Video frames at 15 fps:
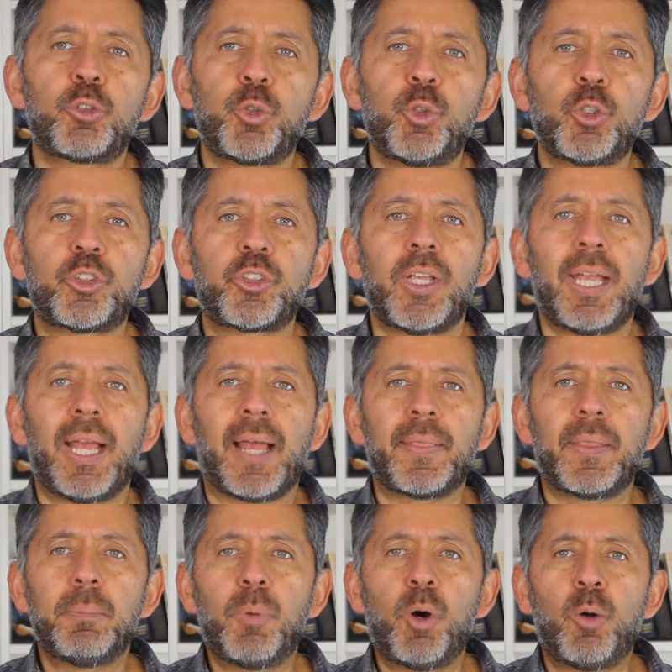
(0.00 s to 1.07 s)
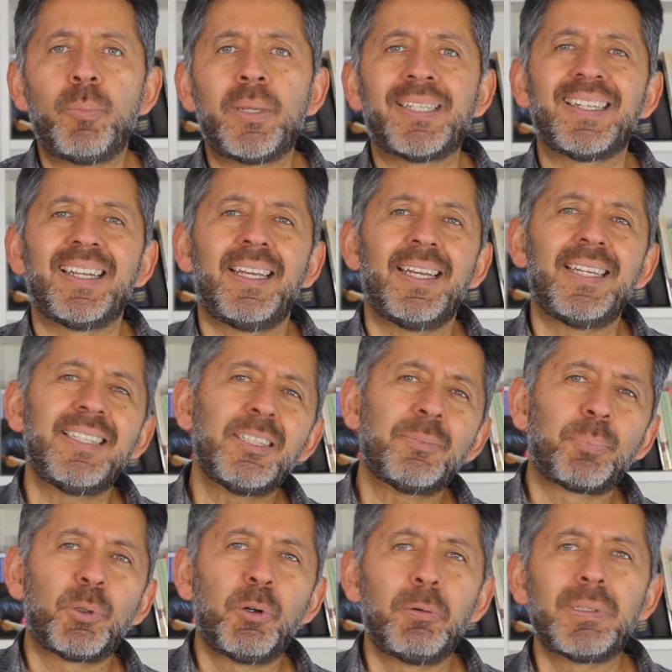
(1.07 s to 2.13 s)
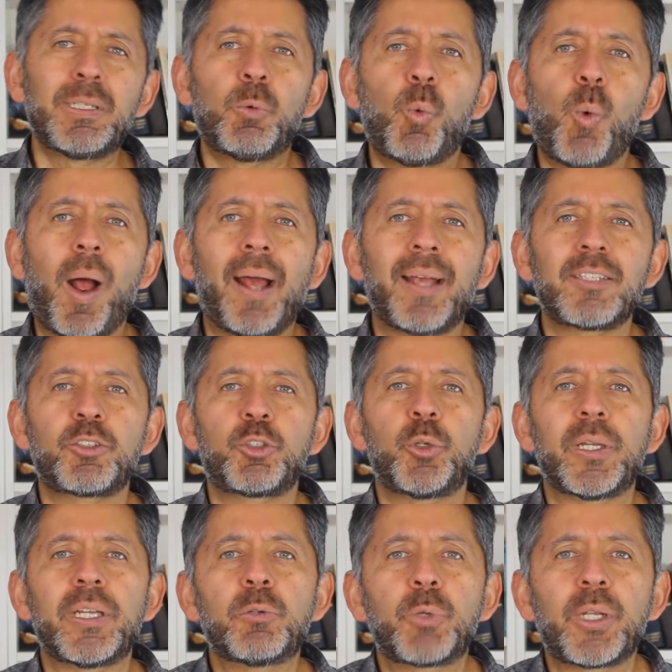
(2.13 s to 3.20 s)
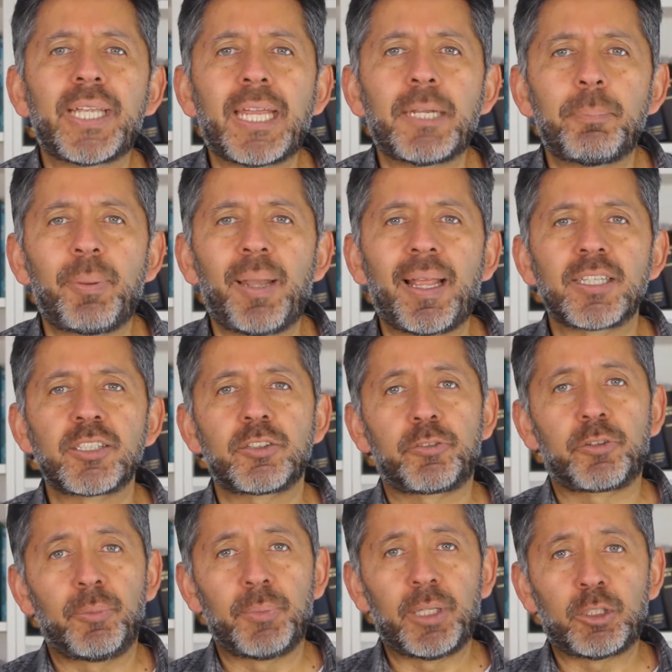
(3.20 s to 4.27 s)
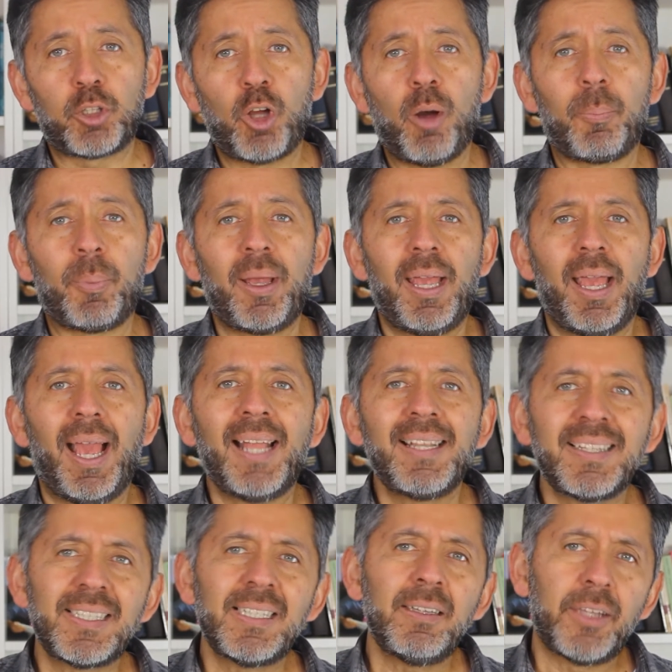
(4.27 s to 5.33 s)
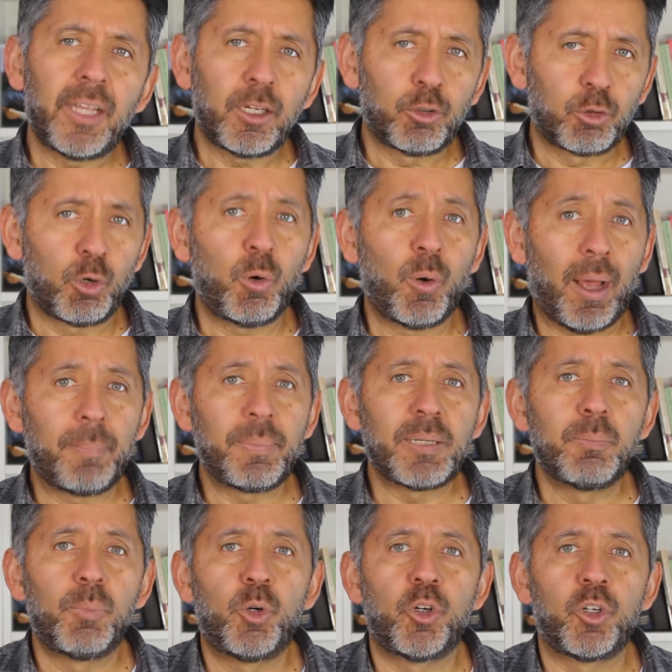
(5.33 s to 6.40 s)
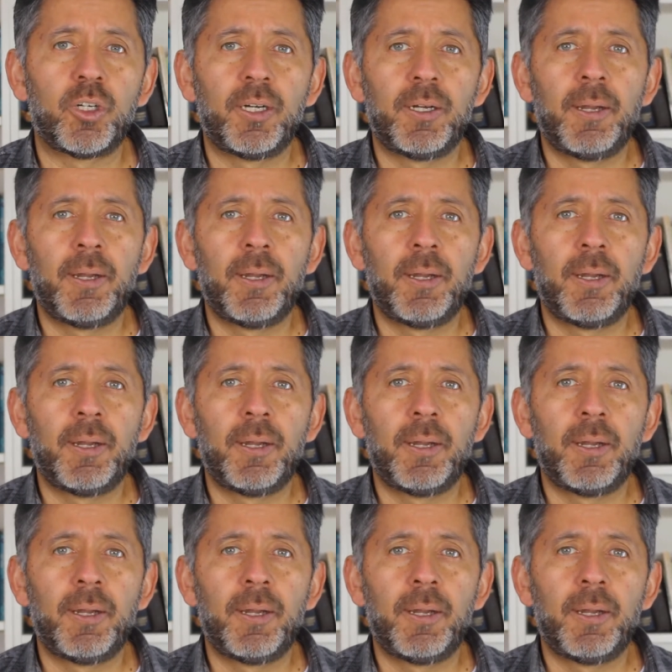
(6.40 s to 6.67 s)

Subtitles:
roots at the moment, it is probably wise to irrigate plants from the top until they grow a bit more.